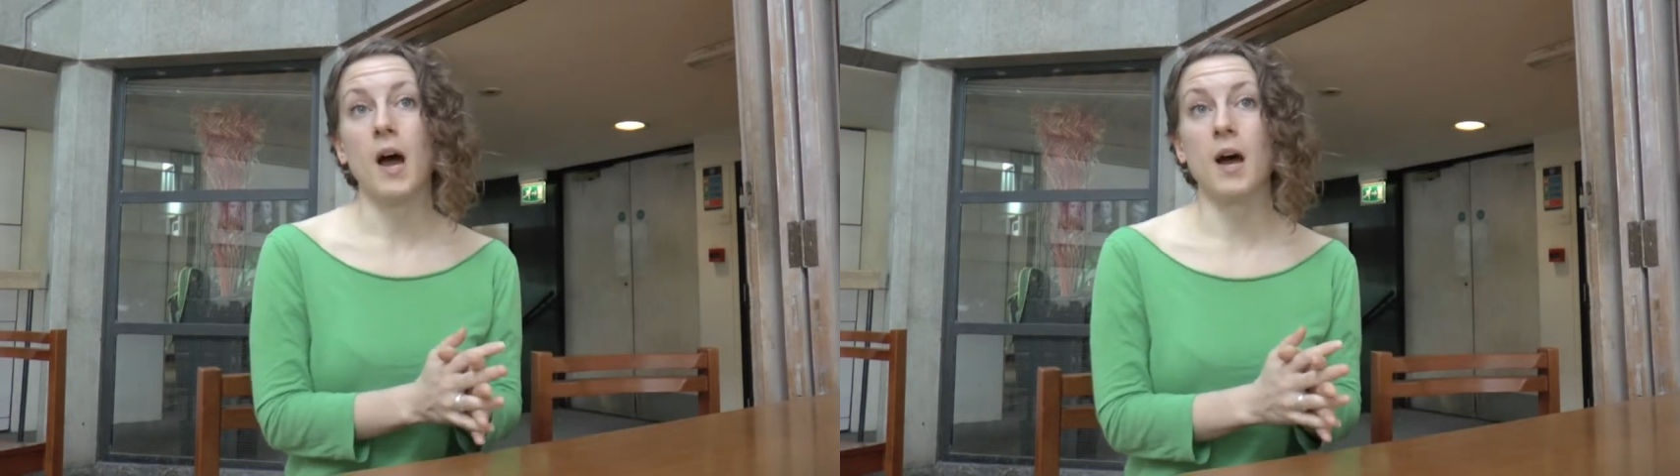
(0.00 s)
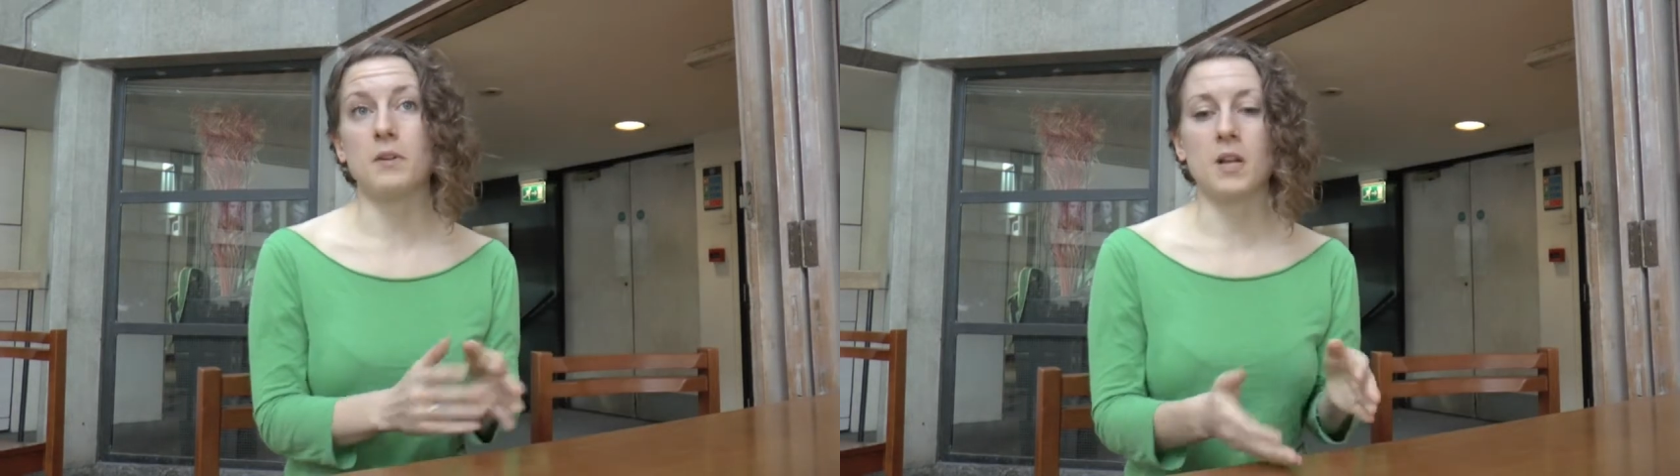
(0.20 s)

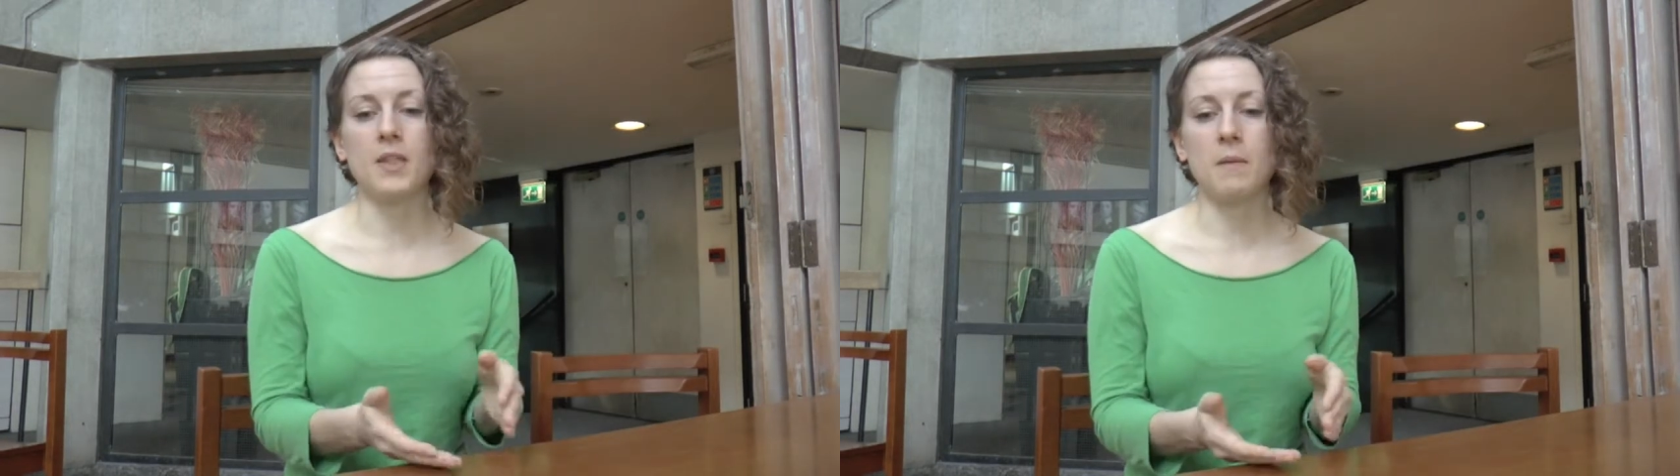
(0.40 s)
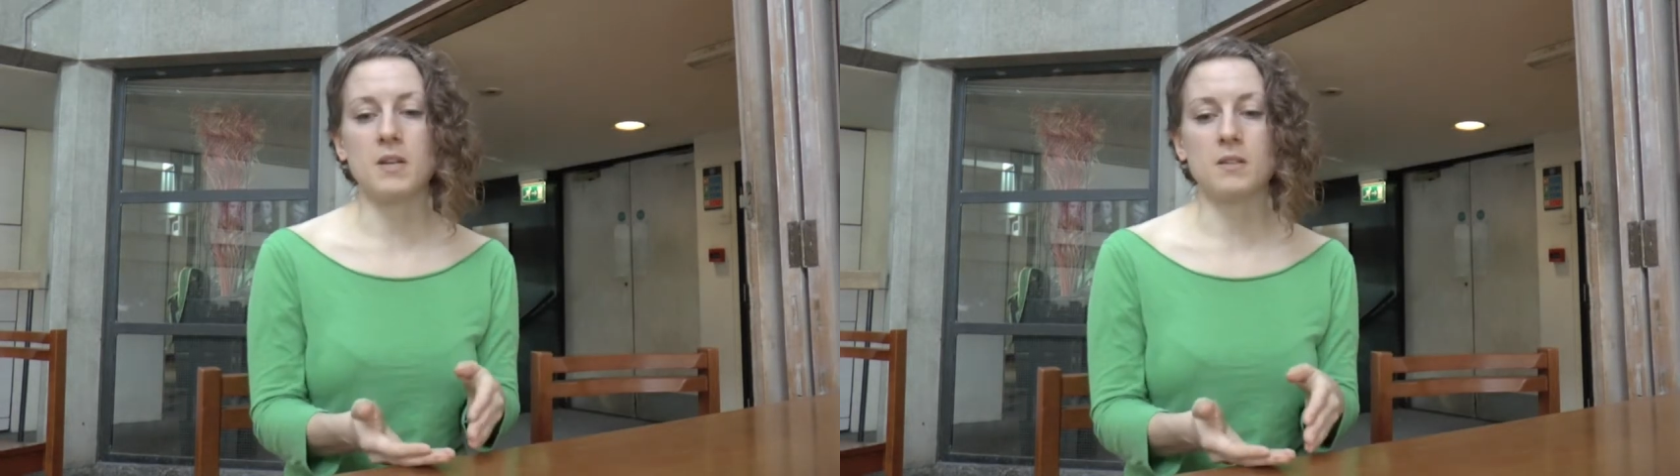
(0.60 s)

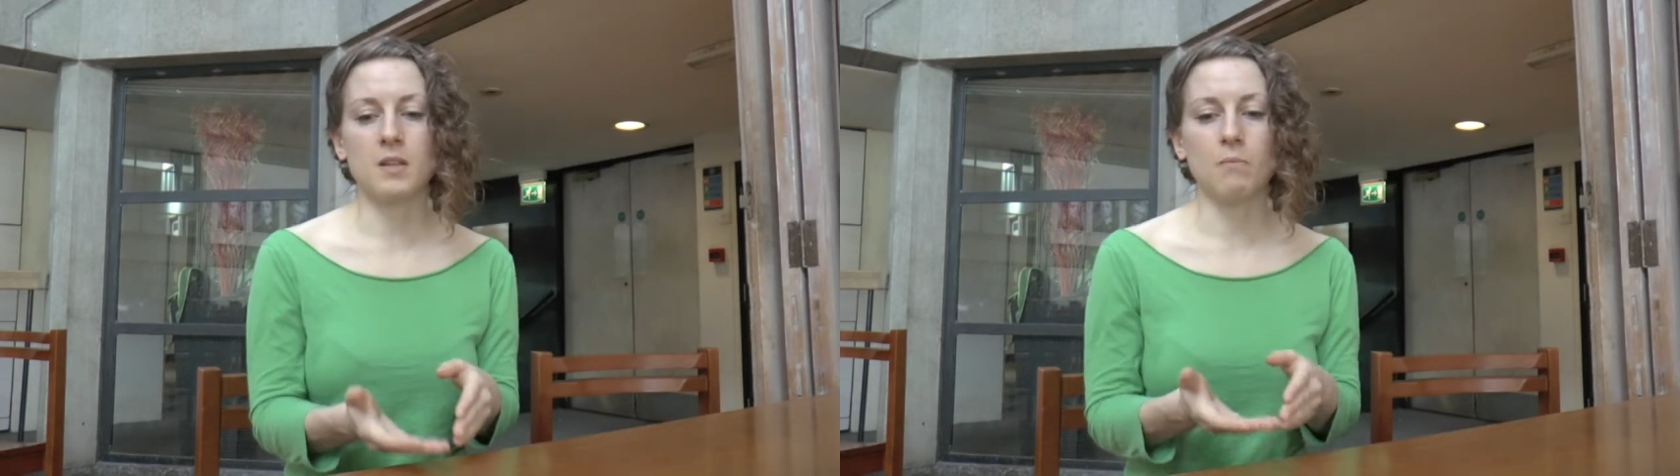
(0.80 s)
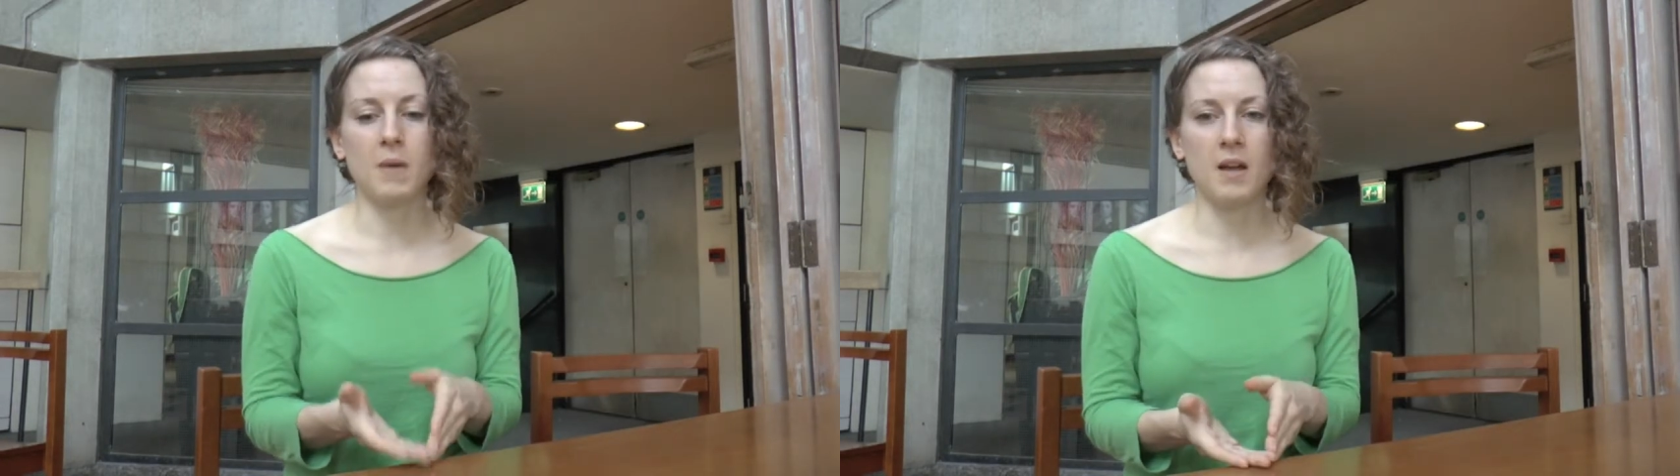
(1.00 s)
And that means
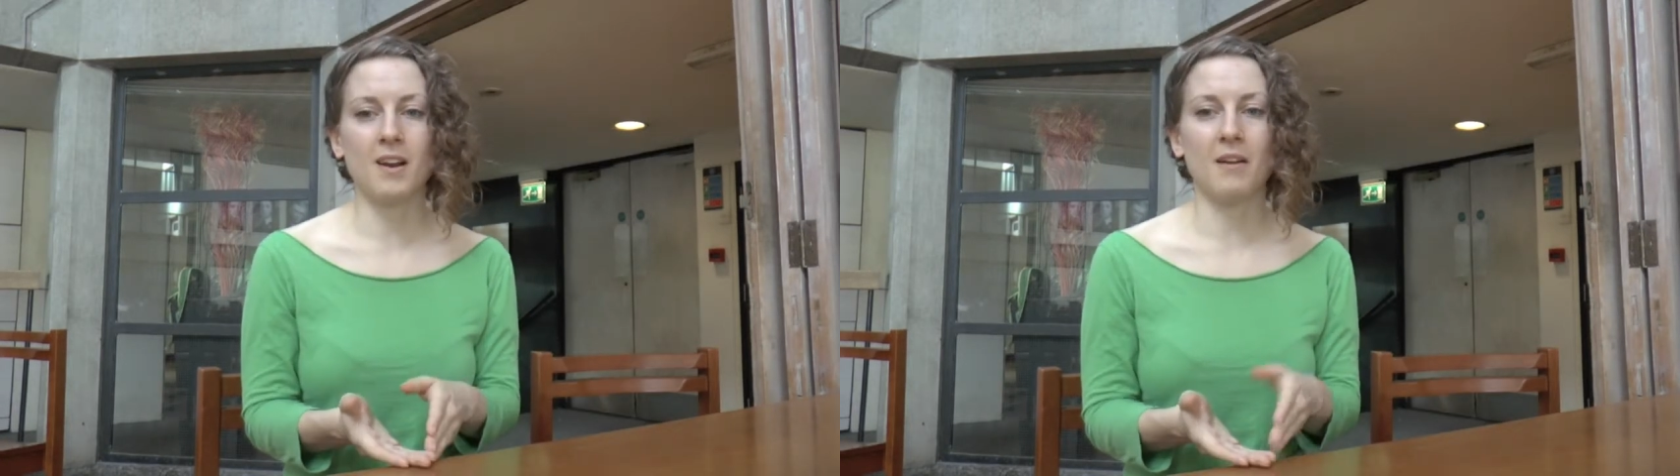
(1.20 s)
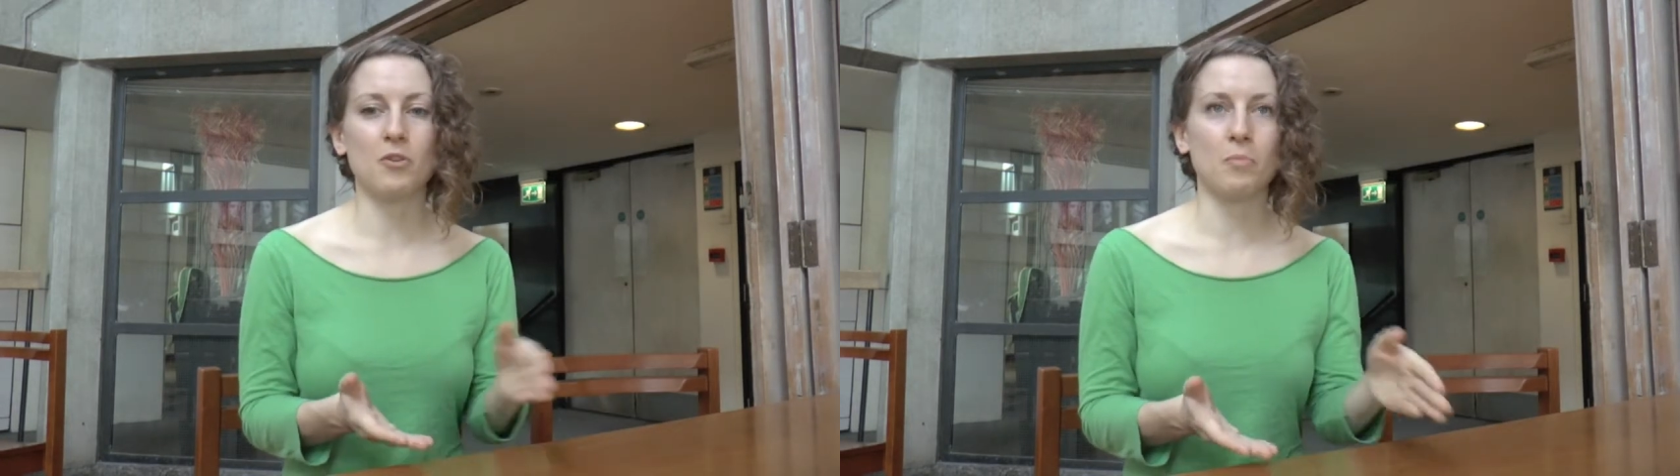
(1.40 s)
that men have